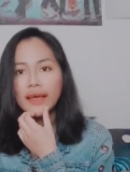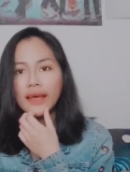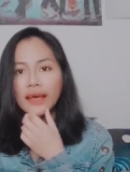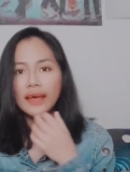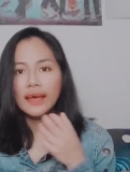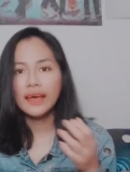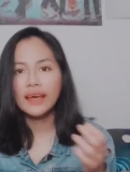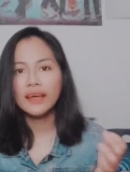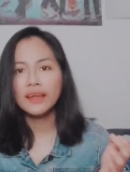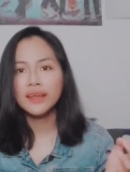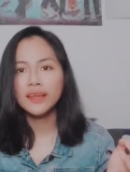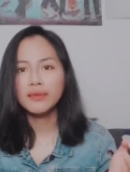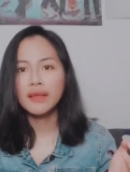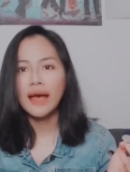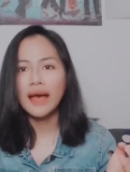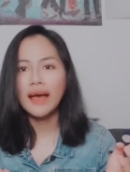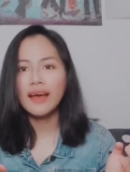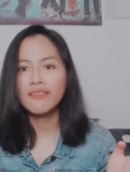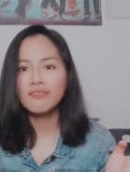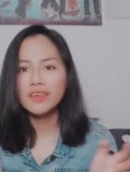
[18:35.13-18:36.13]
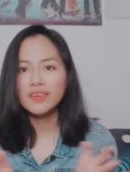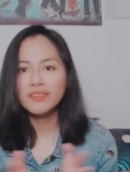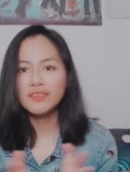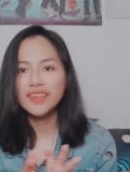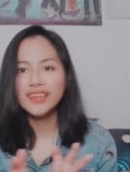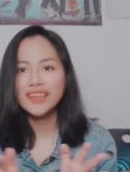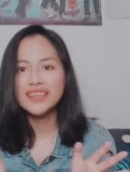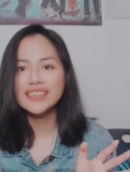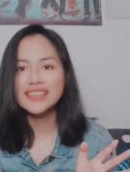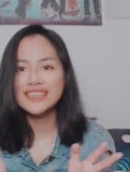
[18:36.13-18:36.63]
And I
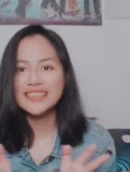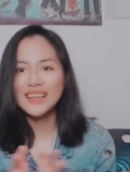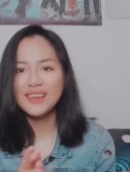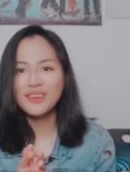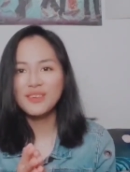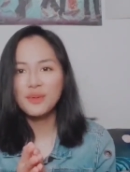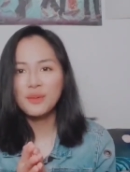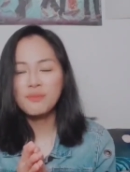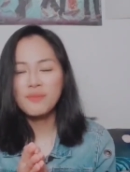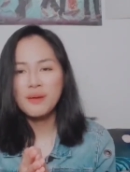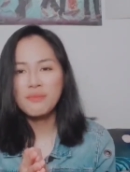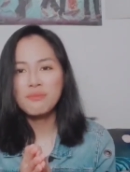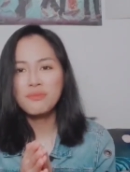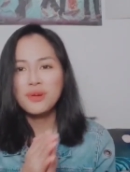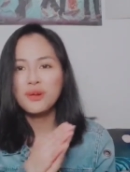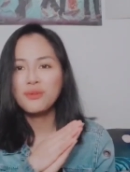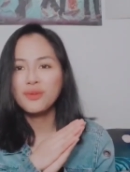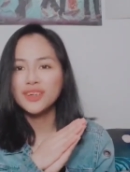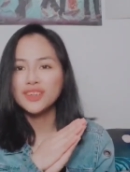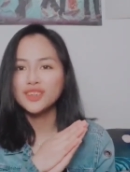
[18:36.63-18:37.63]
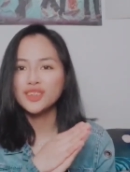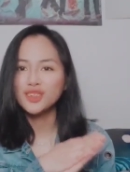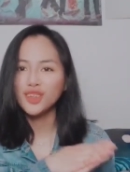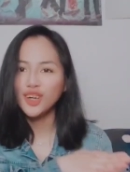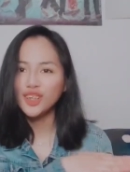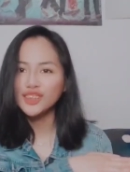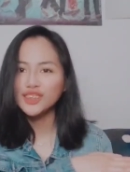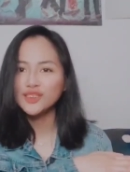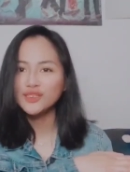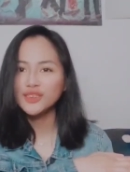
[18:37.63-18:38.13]
vividly still remember when
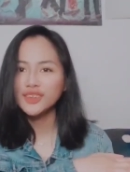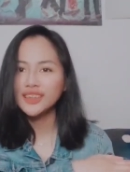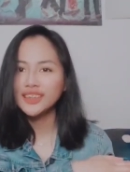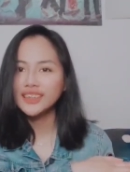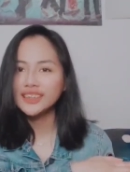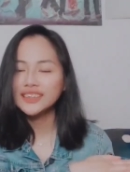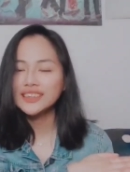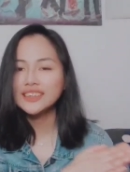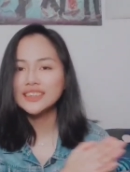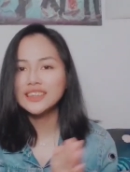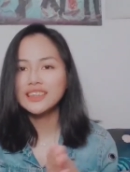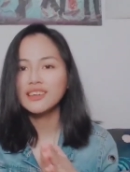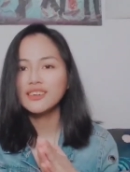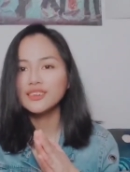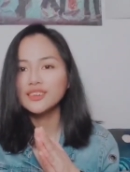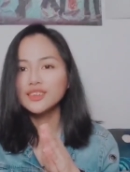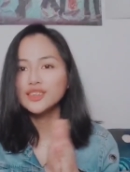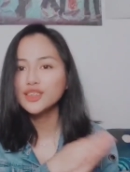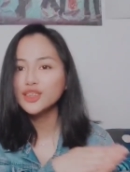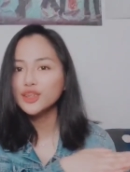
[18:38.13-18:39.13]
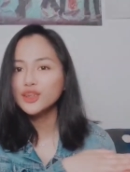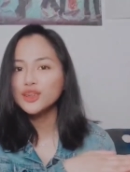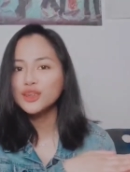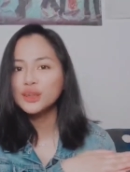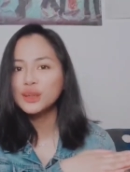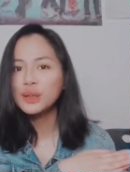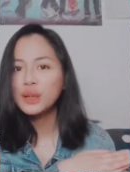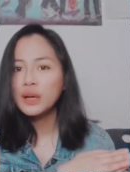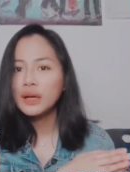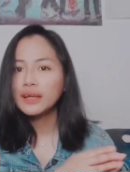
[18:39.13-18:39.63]
Joshua still
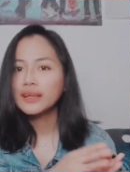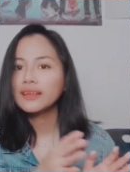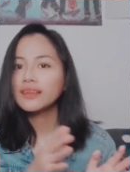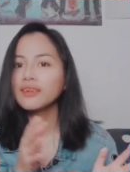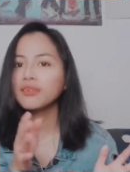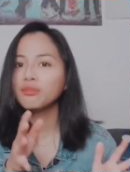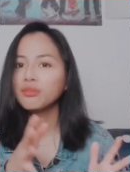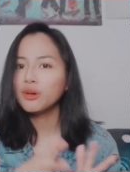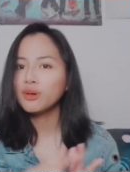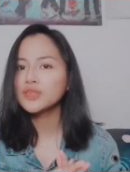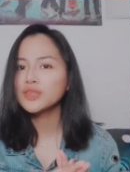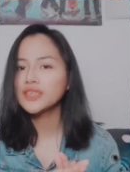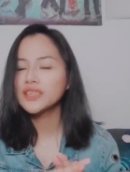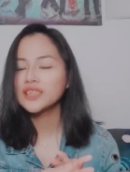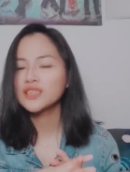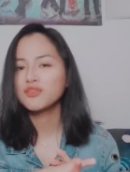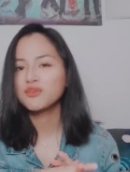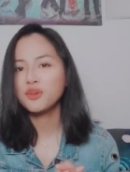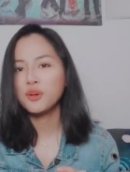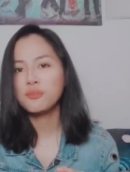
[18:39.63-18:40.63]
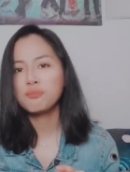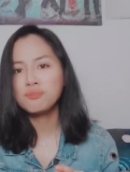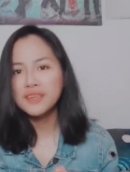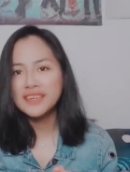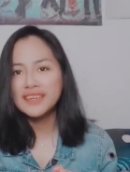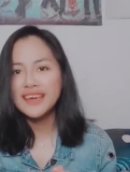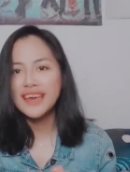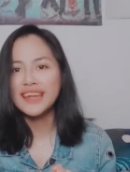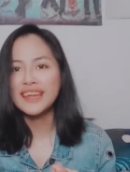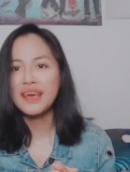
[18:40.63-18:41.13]
took the roses from
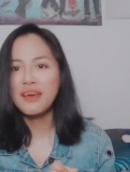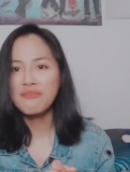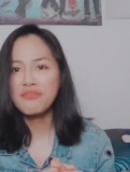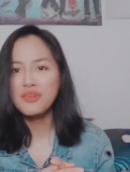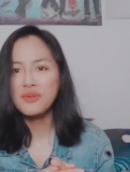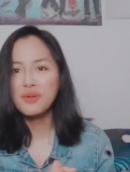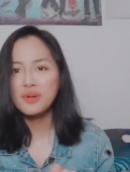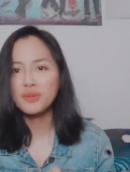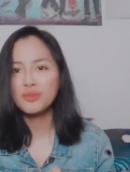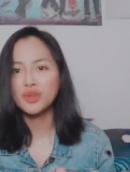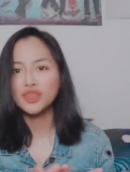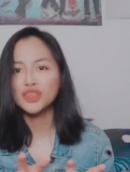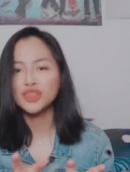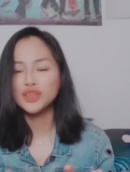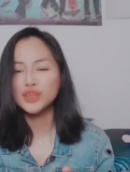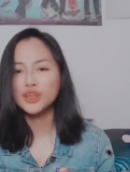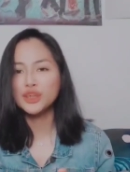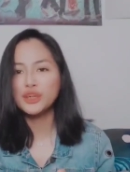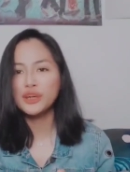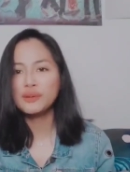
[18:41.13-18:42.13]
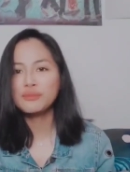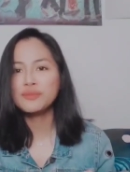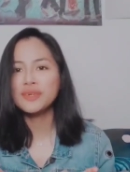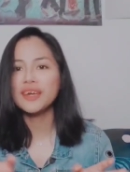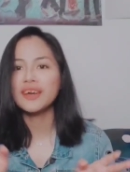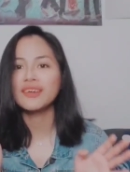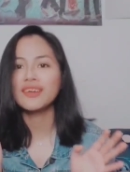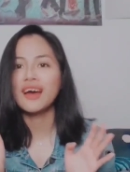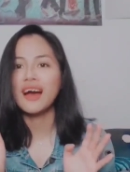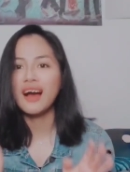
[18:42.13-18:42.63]
me and everyone was shook on
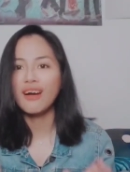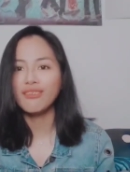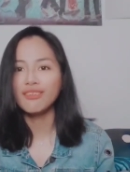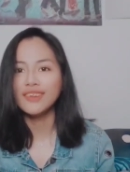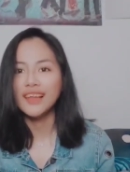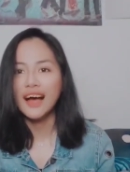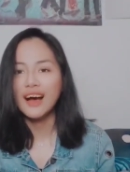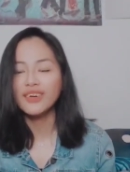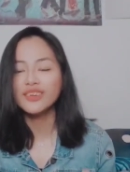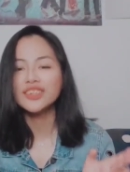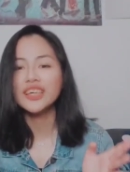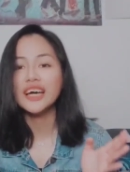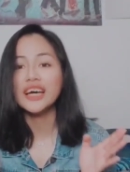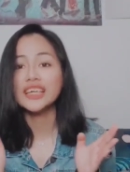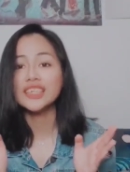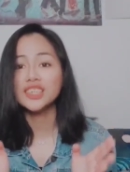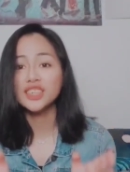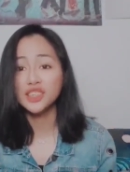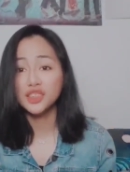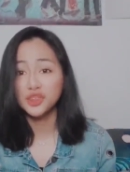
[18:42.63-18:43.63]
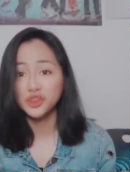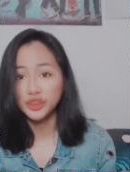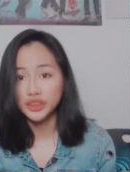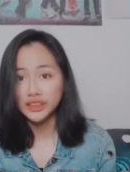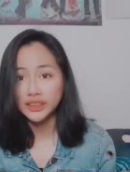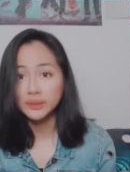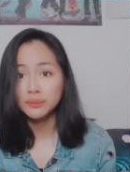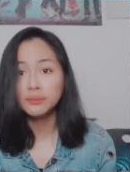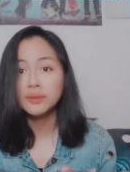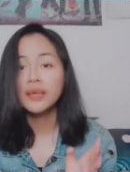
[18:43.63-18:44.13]
me and how loud I
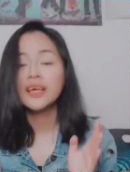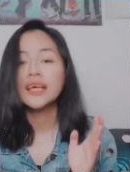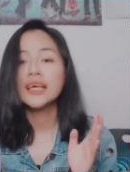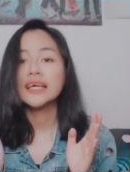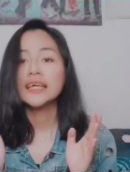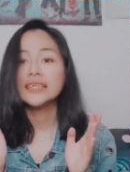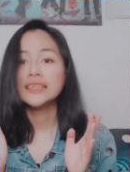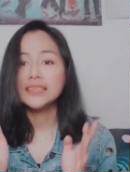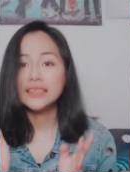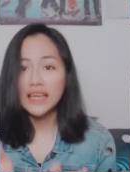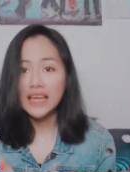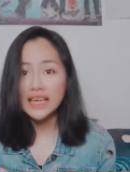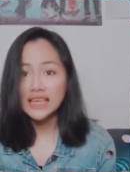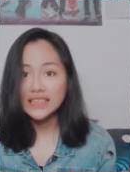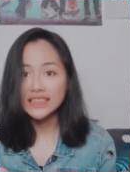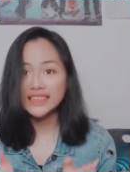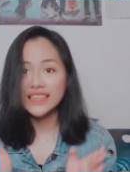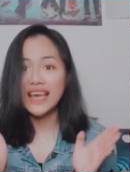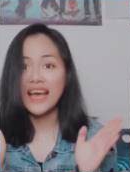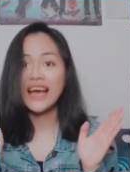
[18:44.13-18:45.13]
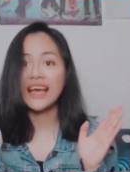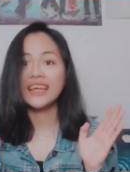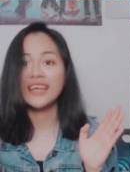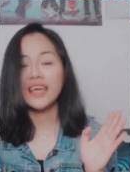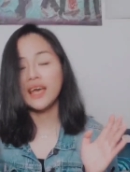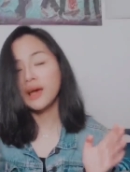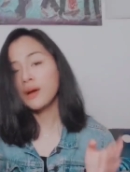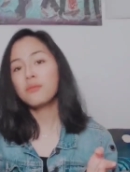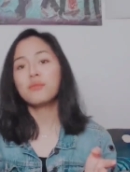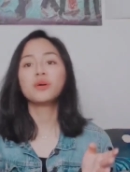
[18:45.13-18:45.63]
screamed. Yes,
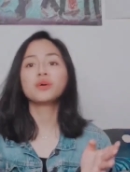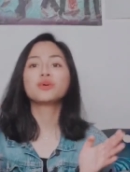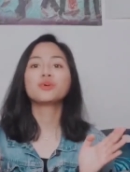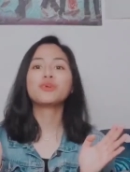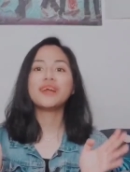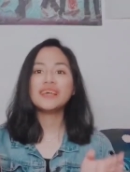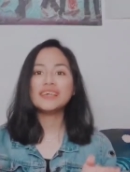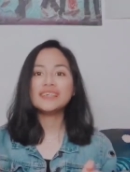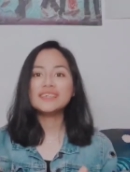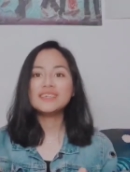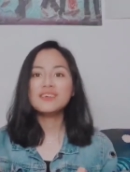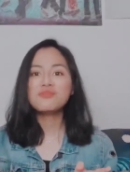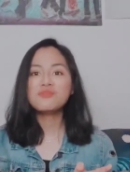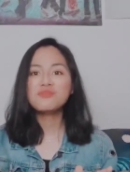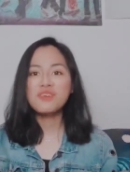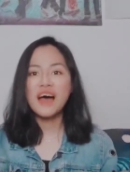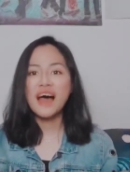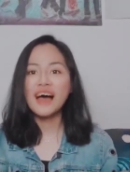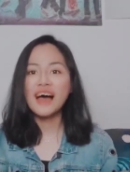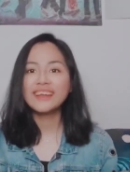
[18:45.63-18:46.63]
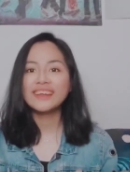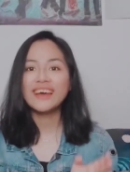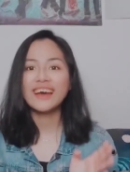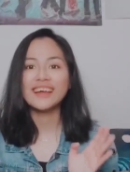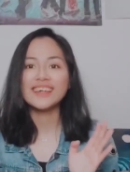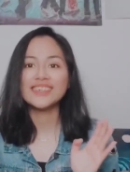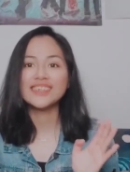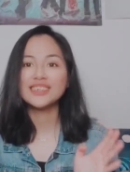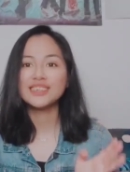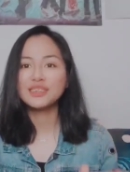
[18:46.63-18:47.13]
I am a crazy fan.
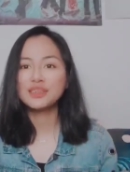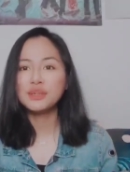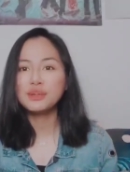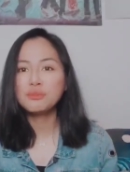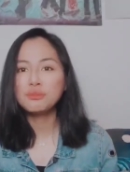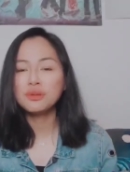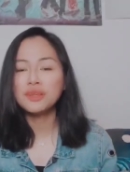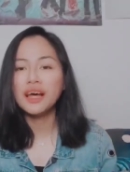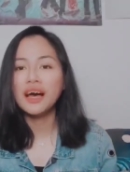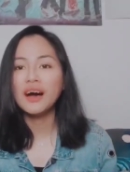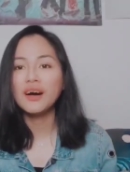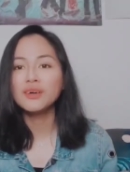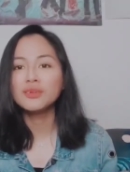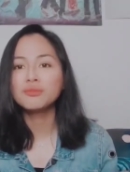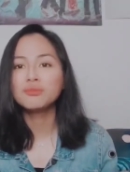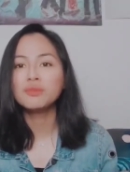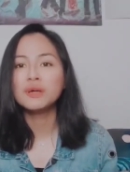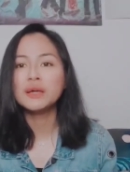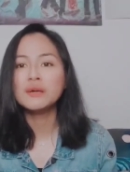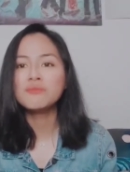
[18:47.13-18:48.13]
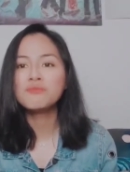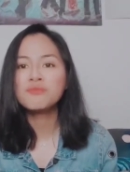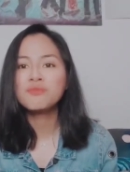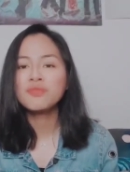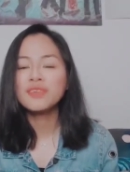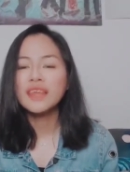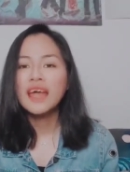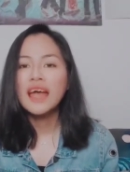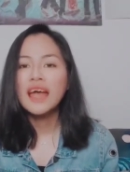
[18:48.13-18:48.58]
I scream loud, but